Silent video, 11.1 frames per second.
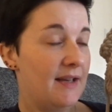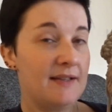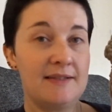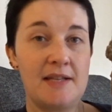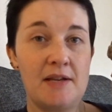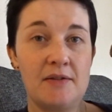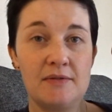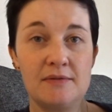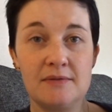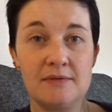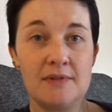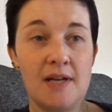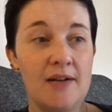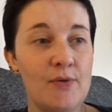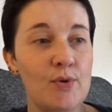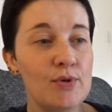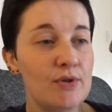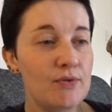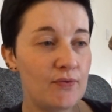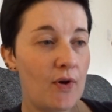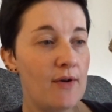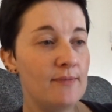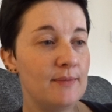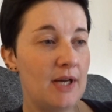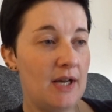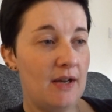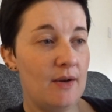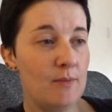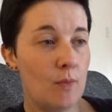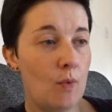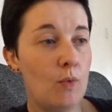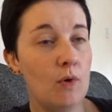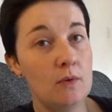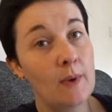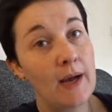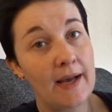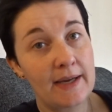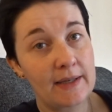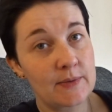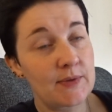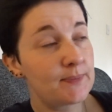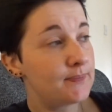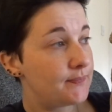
until I've ordered from Wool Warehouse.